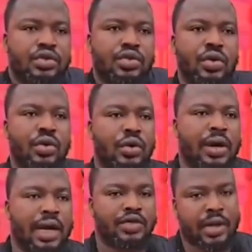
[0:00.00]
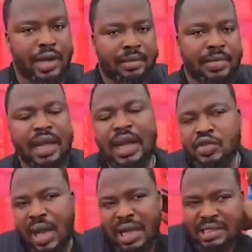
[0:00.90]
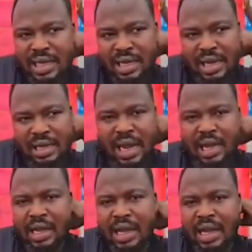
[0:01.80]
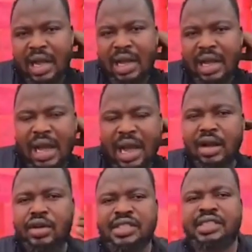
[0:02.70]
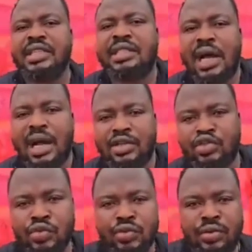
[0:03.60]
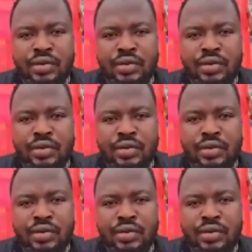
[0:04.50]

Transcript: So I should come. And so I said that are they not teachers at the school?